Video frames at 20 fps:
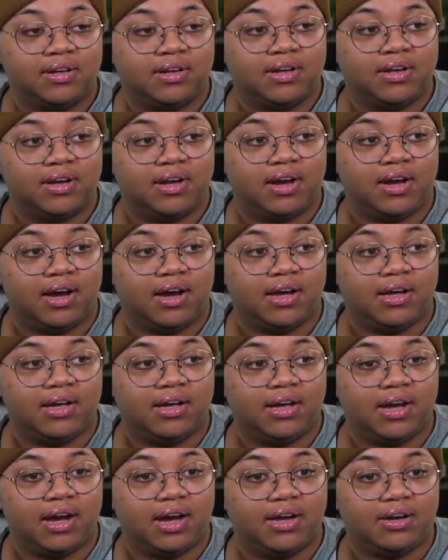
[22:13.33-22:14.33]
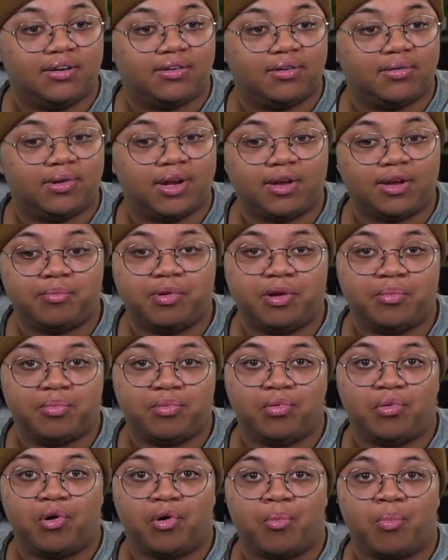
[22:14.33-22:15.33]
I don't like people
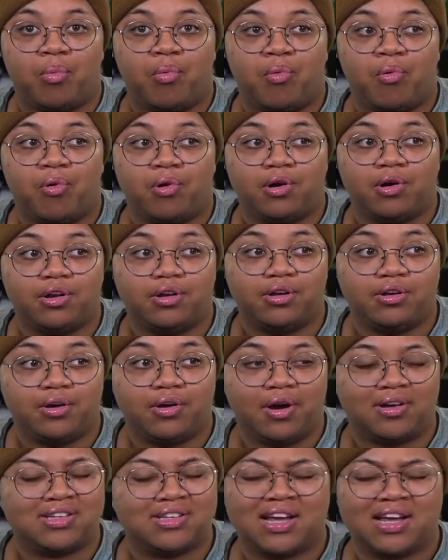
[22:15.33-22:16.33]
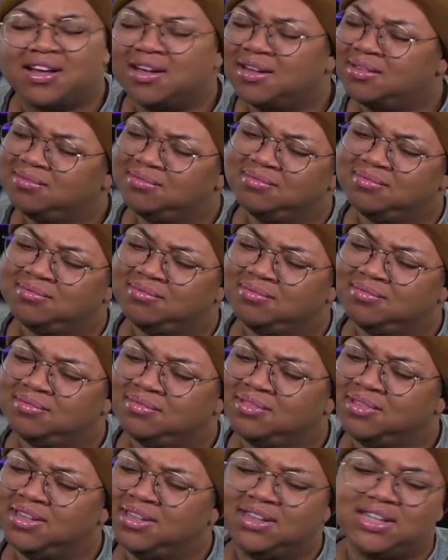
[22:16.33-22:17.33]
who are poor, you know. I was like,
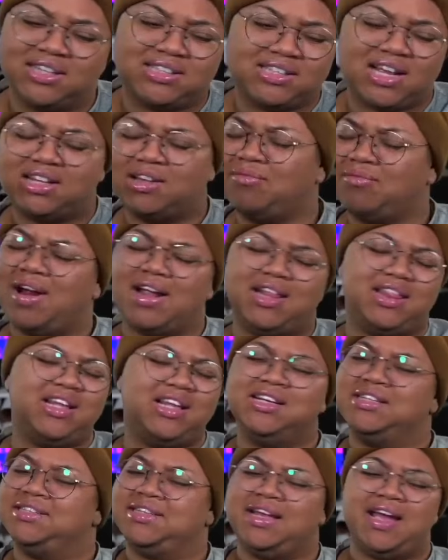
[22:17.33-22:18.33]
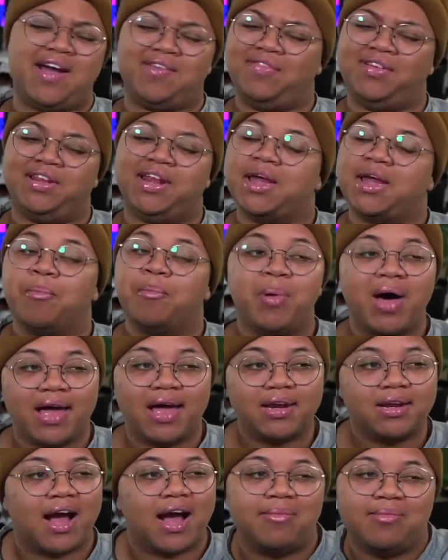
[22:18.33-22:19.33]
that's not the right thing to say, I feel like.
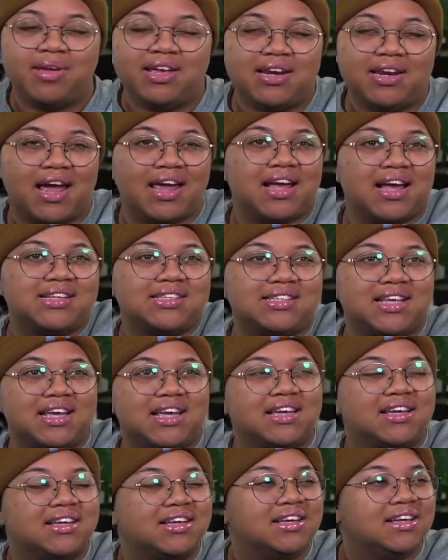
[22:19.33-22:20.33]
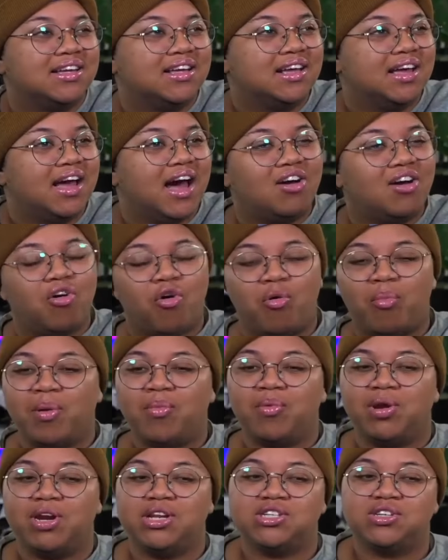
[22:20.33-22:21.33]
But I mean, I guess, like, I don't know, am I
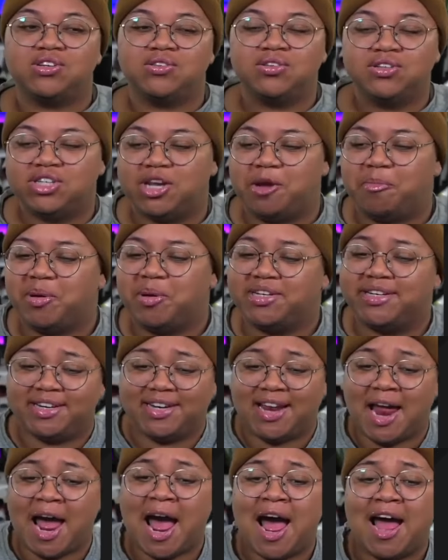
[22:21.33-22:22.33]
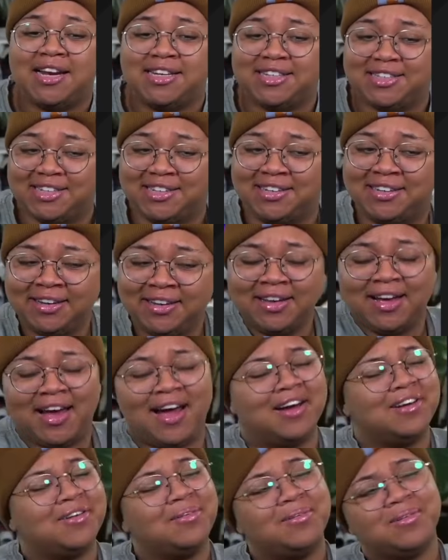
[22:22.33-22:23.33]
reading too deep into that?
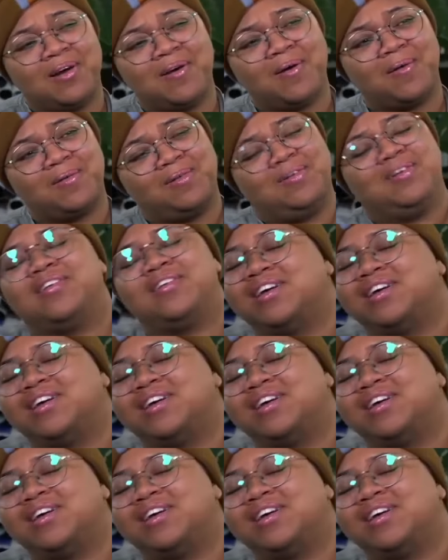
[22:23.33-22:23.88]
I don't know.